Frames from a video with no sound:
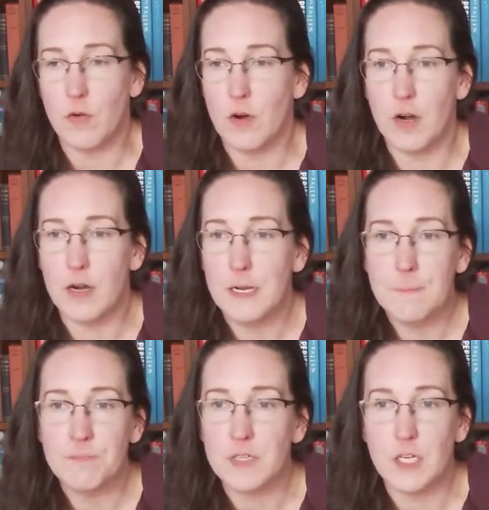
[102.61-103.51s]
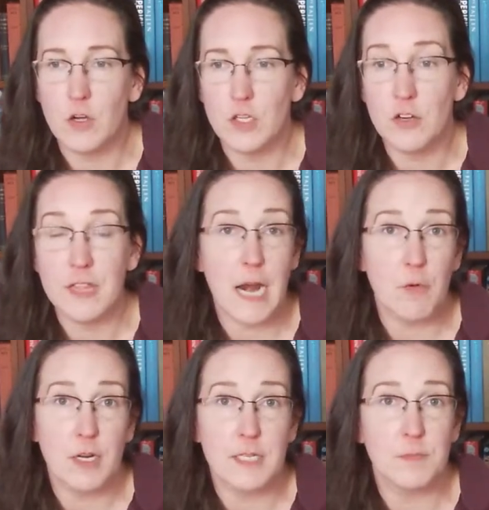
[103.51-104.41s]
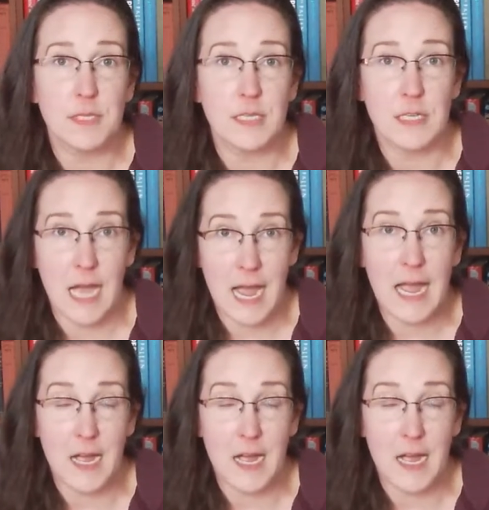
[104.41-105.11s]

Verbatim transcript: or, you know, your thyroid can be,